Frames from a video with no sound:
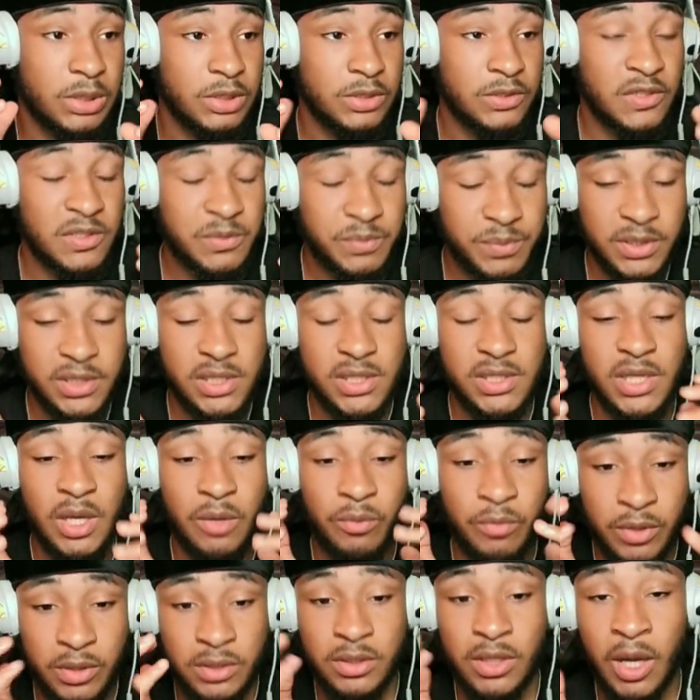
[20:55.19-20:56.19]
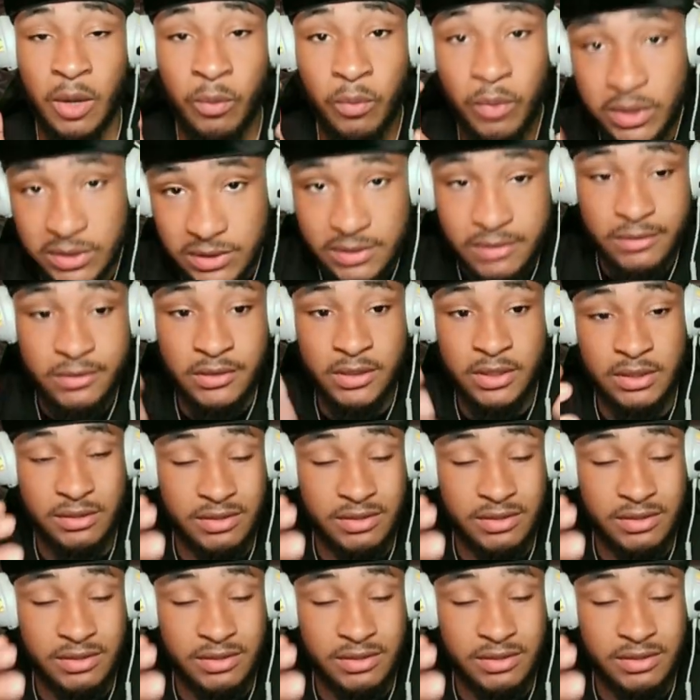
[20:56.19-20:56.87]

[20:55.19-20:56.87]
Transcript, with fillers: just because I want I want to, the